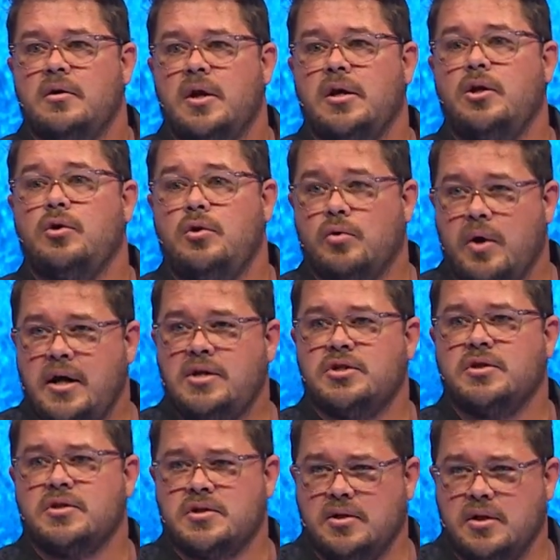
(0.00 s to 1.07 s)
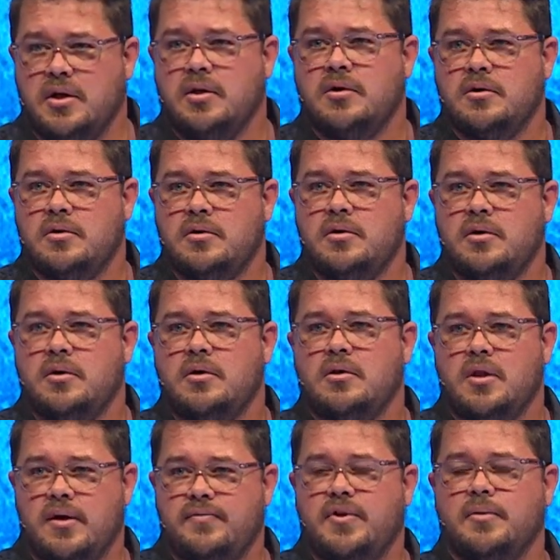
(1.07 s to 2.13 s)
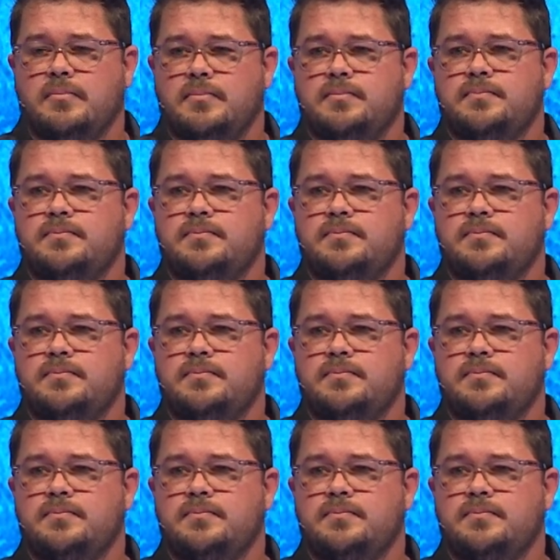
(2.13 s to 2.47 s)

And you graciously love them.